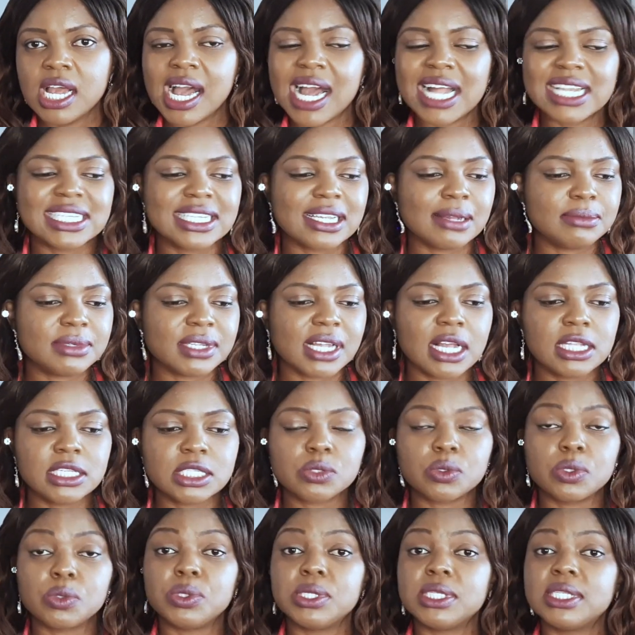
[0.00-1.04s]
And sometimes
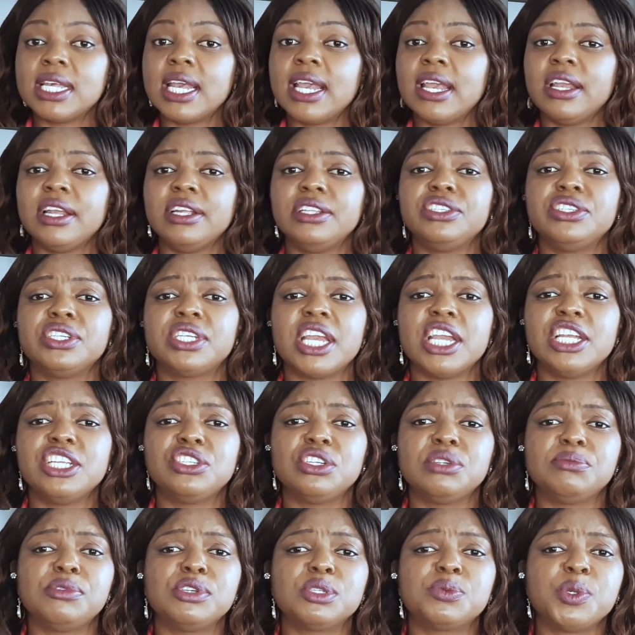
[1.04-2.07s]
when we say
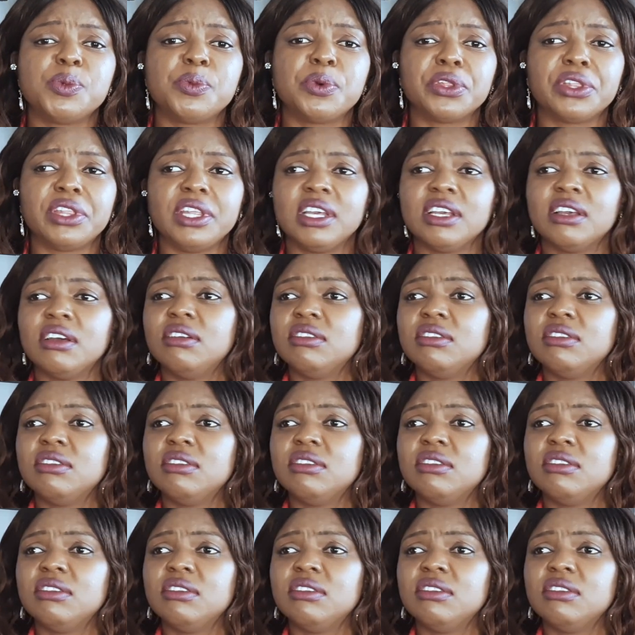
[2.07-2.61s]
education, most people think,